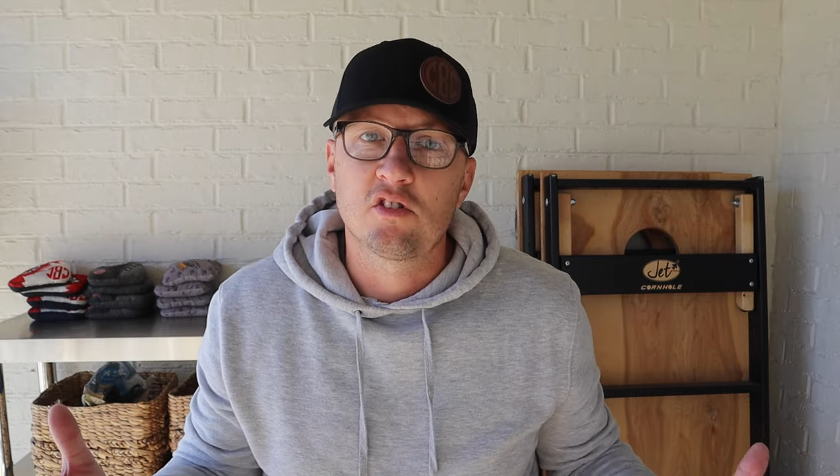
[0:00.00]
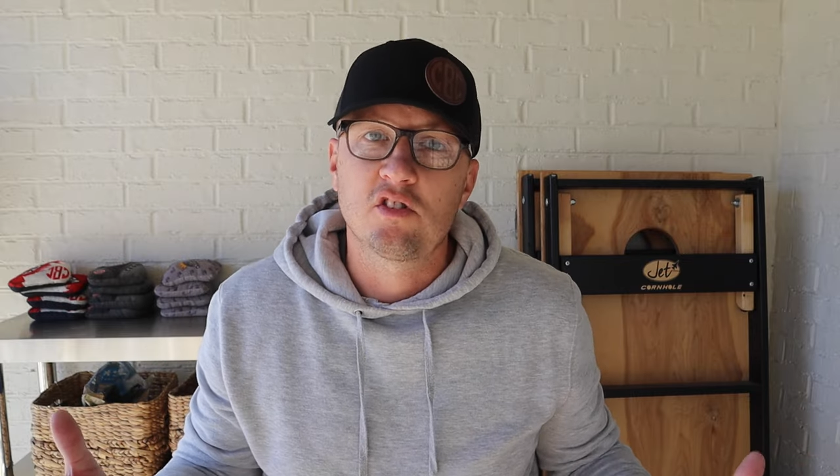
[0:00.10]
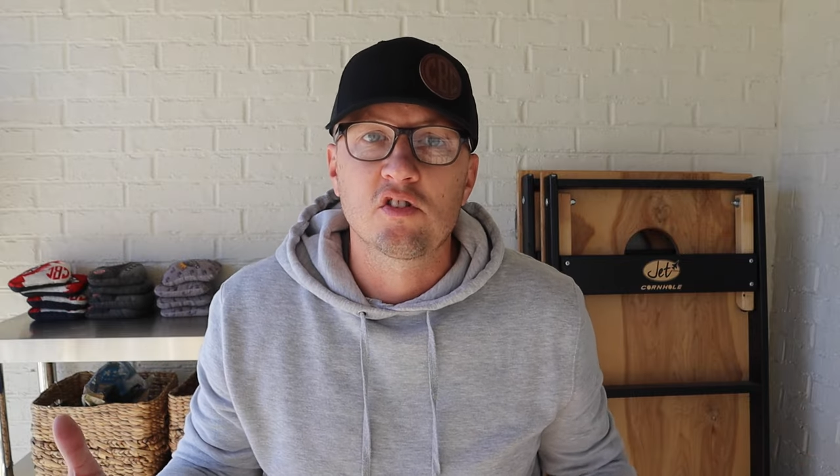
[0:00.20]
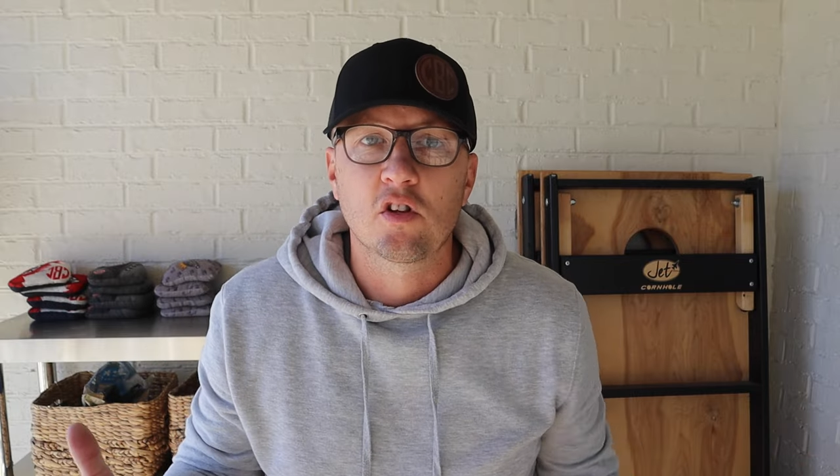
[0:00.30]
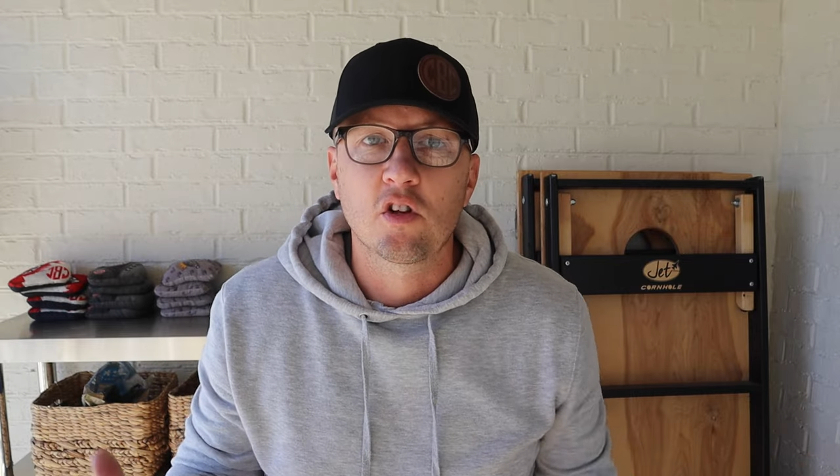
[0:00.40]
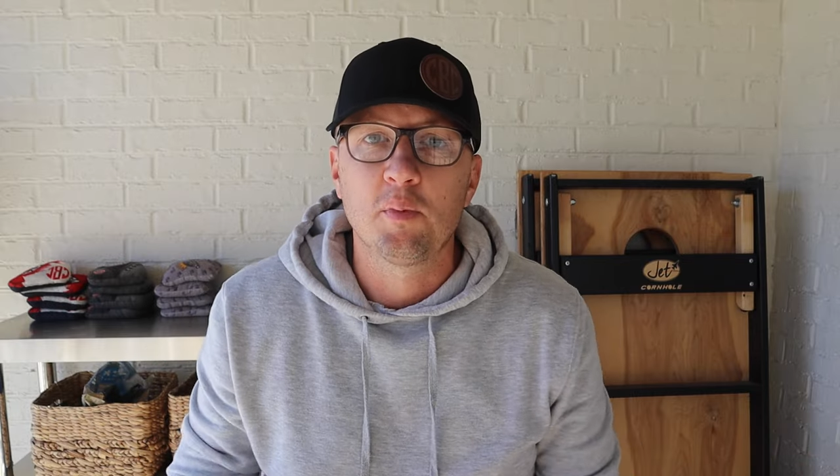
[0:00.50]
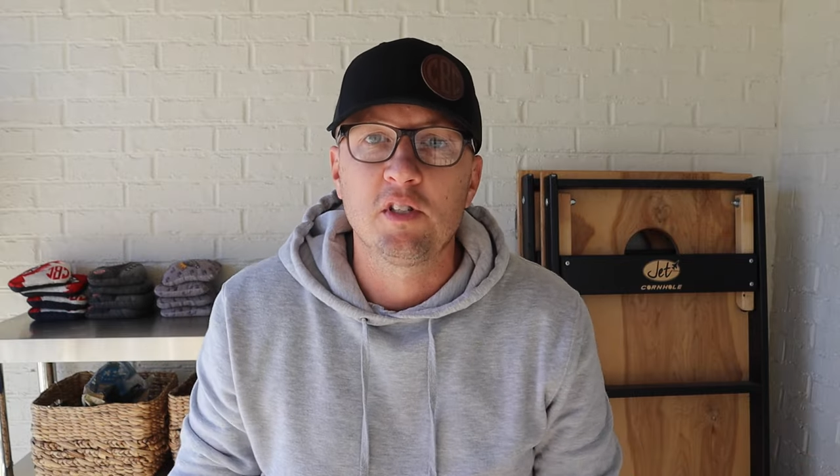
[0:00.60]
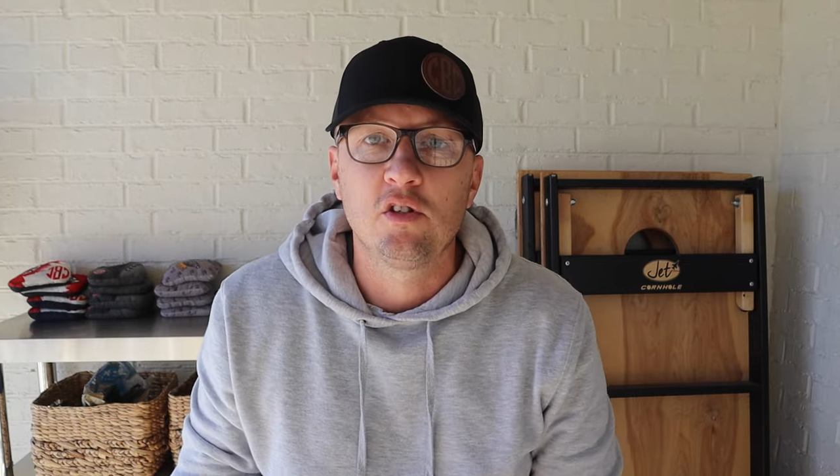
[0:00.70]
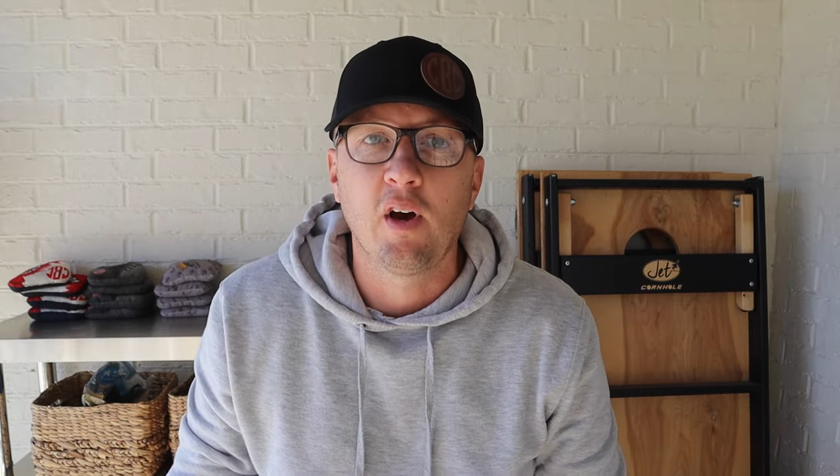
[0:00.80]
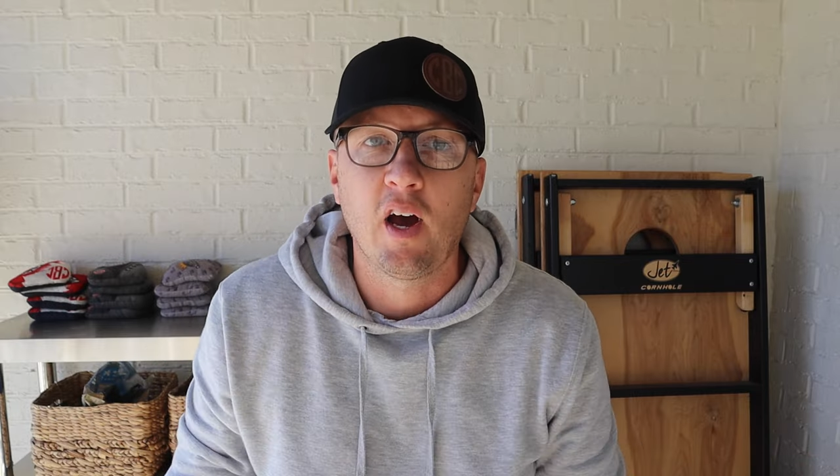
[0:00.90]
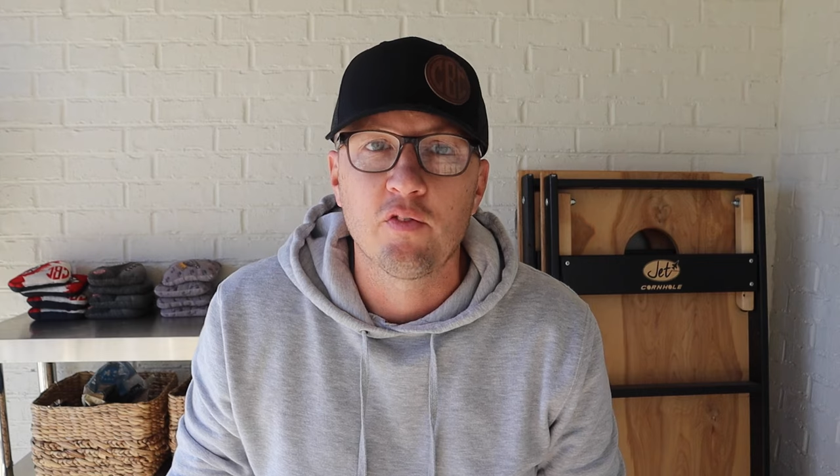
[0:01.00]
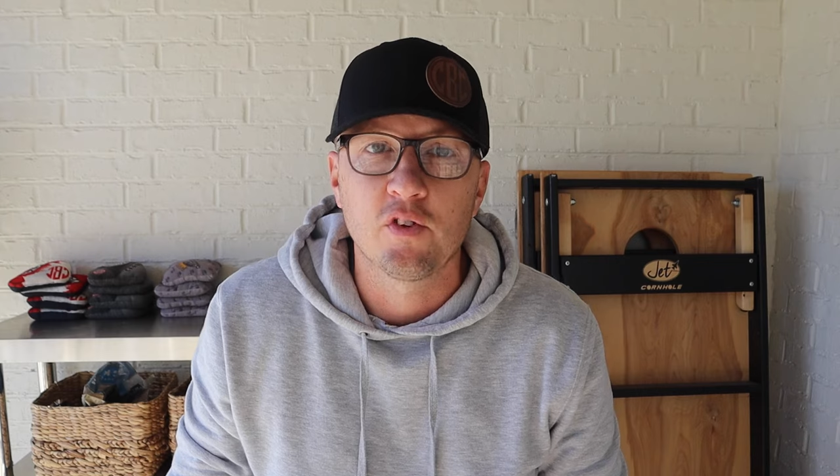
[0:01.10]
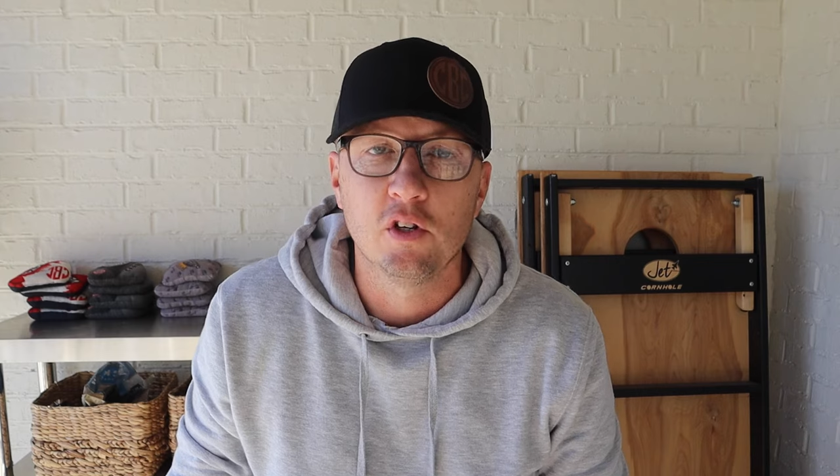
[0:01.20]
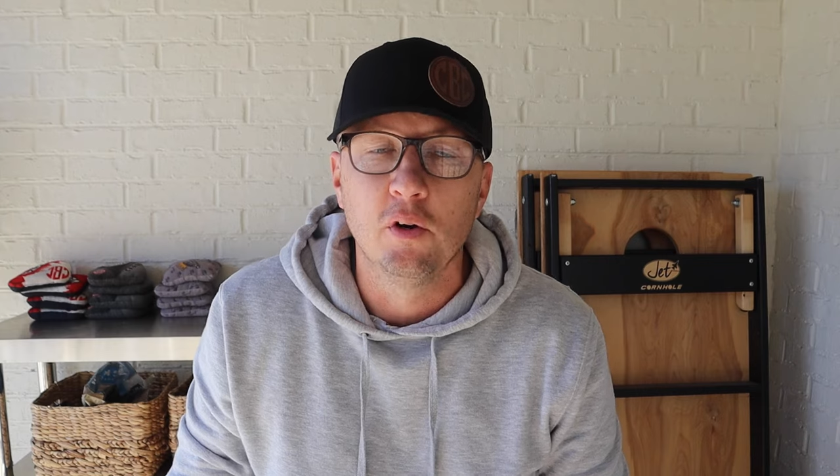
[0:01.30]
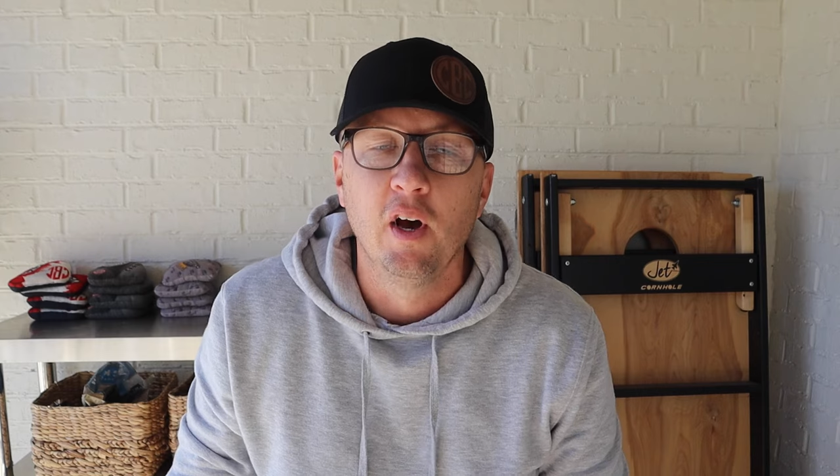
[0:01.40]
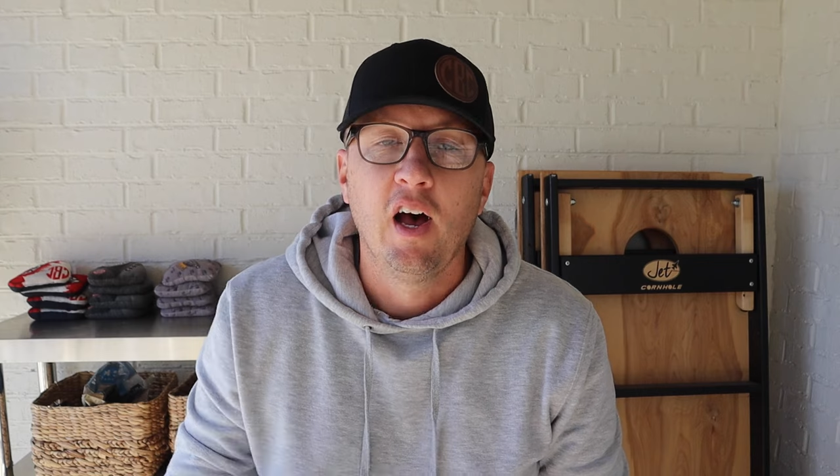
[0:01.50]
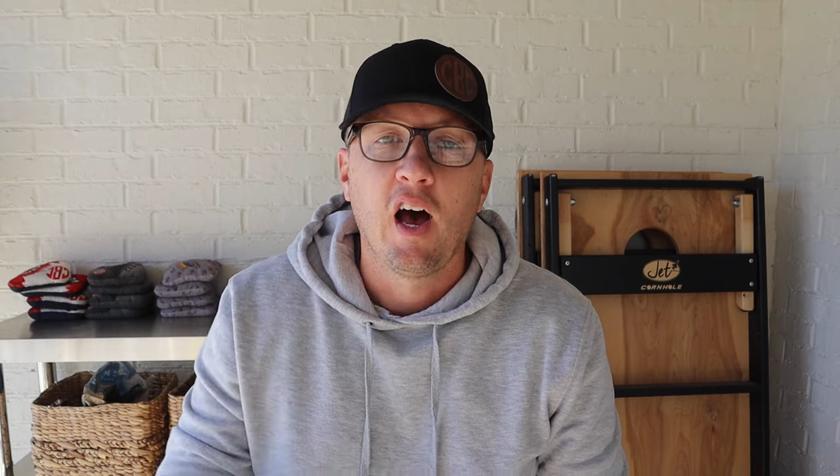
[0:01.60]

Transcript: is just a little bit too high for you.